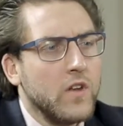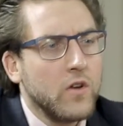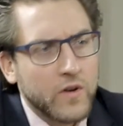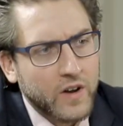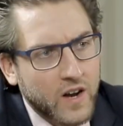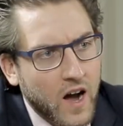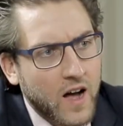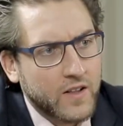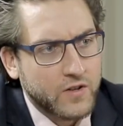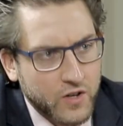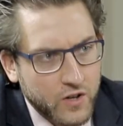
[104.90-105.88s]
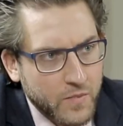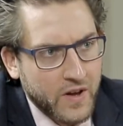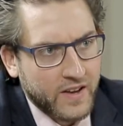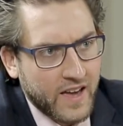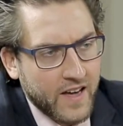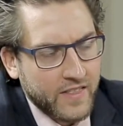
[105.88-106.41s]
you were in college and you
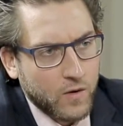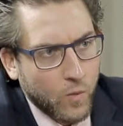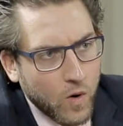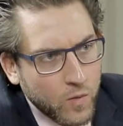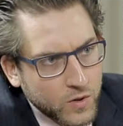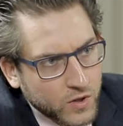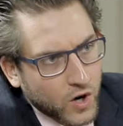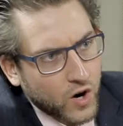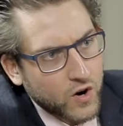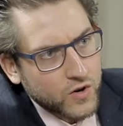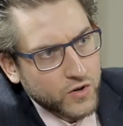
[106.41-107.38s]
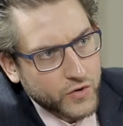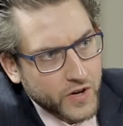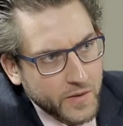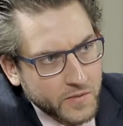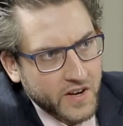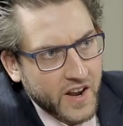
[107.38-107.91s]
met Kathy, what was her
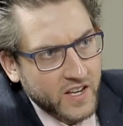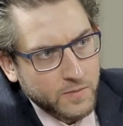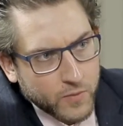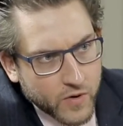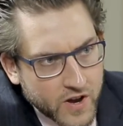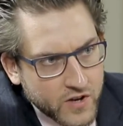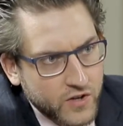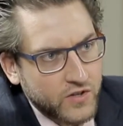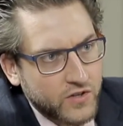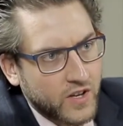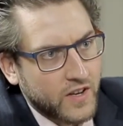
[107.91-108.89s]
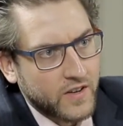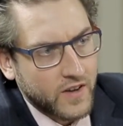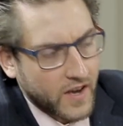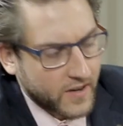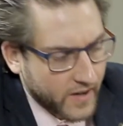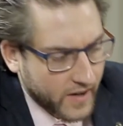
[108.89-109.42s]
dreams and aspirations and,
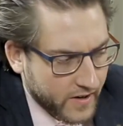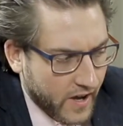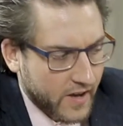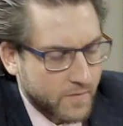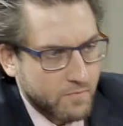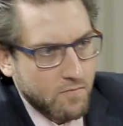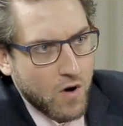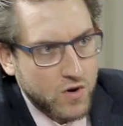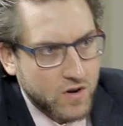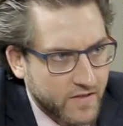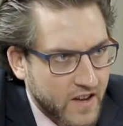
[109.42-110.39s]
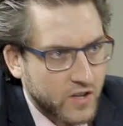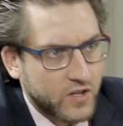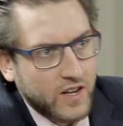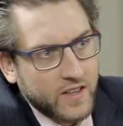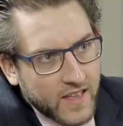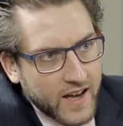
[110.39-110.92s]
and, and, and
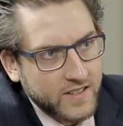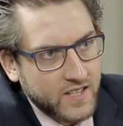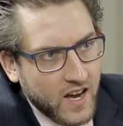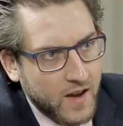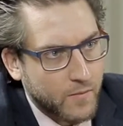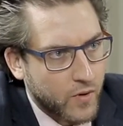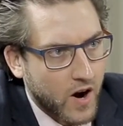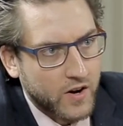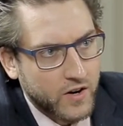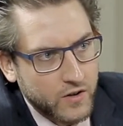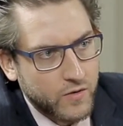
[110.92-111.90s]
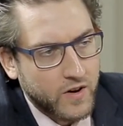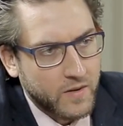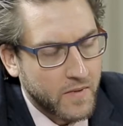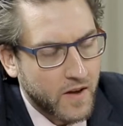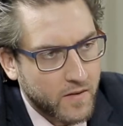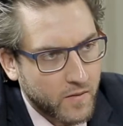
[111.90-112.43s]
motivation at that time prior to you had
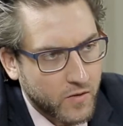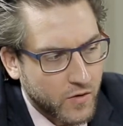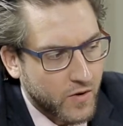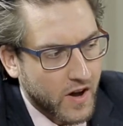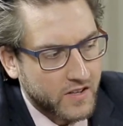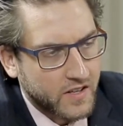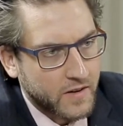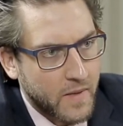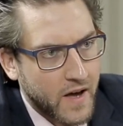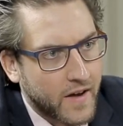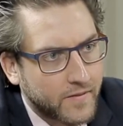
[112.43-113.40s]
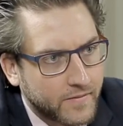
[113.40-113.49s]
met you guys had met?